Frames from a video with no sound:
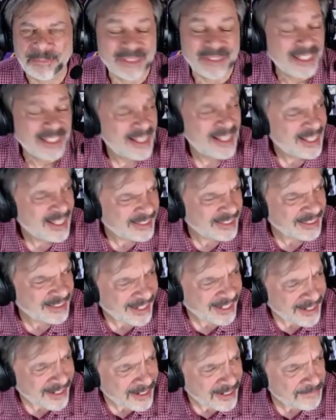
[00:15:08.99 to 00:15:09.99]
But yeah,
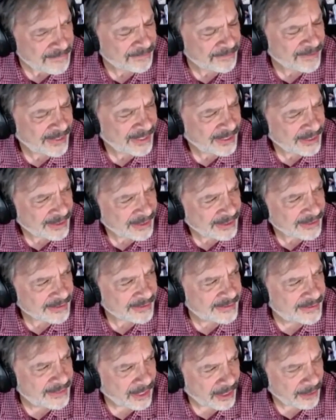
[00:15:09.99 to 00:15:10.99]
that kind of
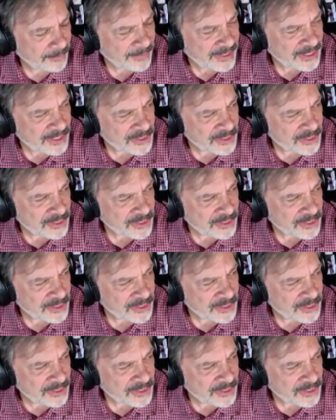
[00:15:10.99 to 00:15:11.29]
got me